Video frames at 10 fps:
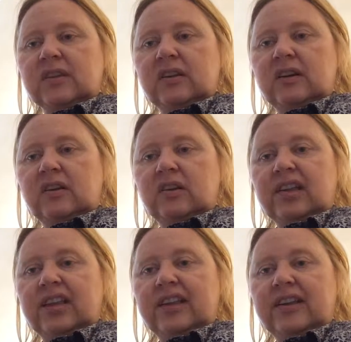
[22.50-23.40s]
along
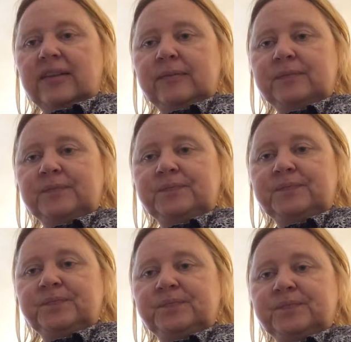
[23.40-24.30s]
here,
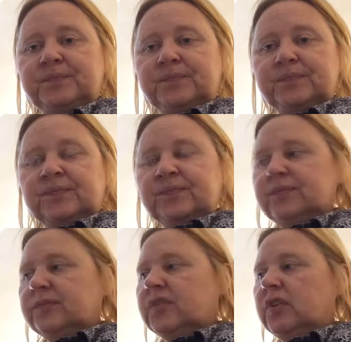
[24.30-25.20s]

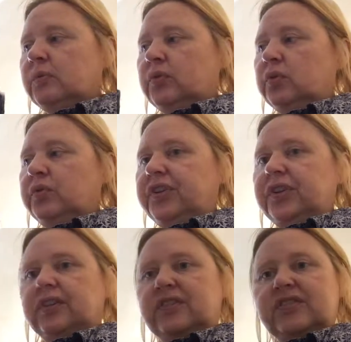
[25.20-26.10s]
so it pulled it
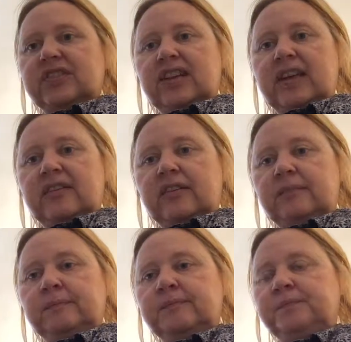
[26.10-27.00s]
together.
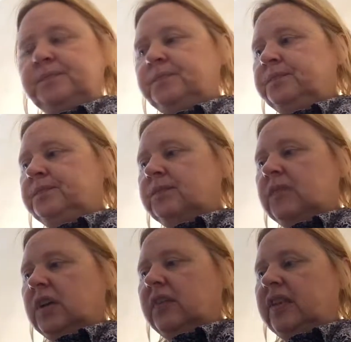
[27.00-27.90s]

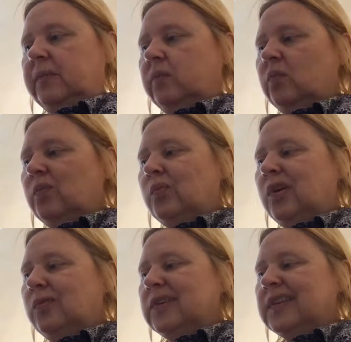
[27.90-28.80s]
And then
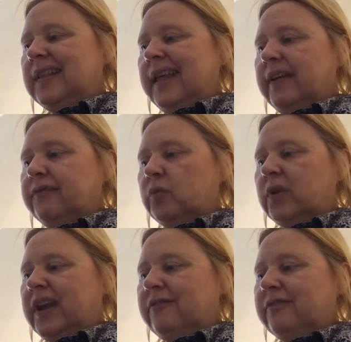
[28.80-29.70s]
what was left,
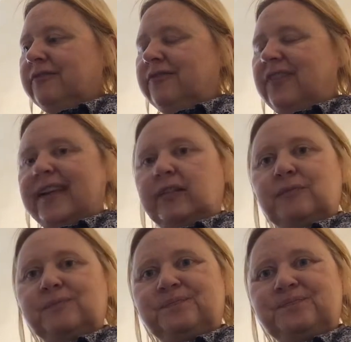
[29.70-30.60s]
whatever felt
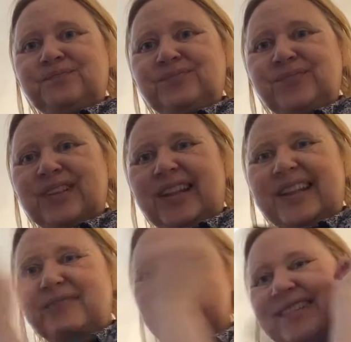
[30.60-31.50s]

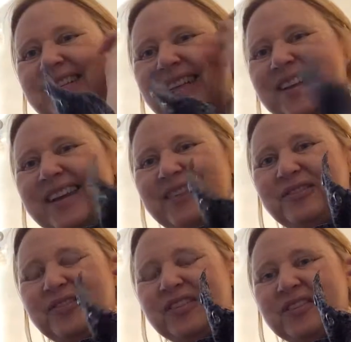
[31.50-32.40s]
like it was sticking out,
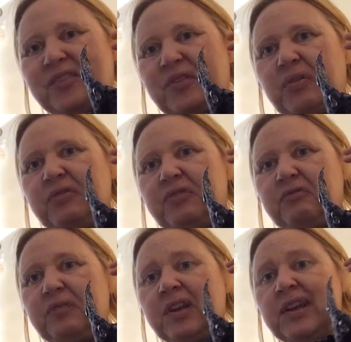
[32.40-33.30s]
because I don't know, if
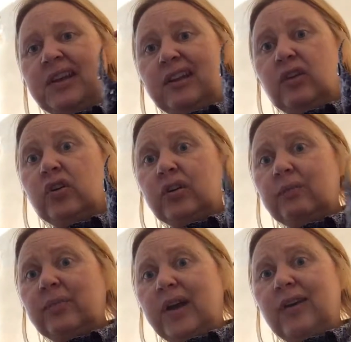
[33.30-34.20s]
you look
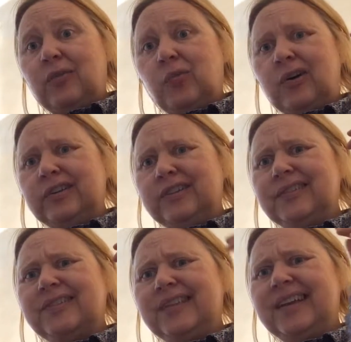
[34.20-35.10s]
at part 1 you'll
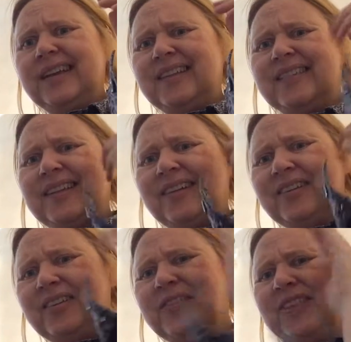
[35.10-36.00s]
see it's kind
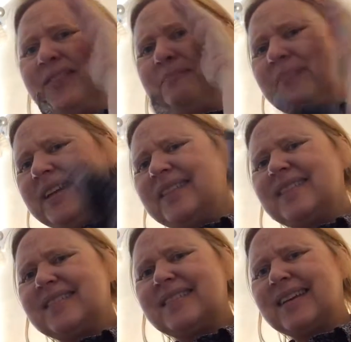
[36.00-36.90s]
of got these
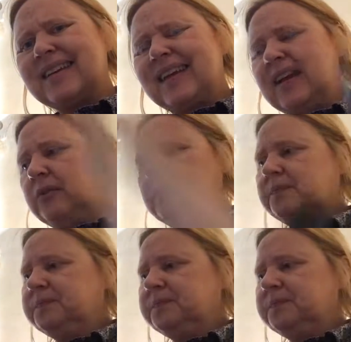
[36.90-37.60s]
bits sticking out.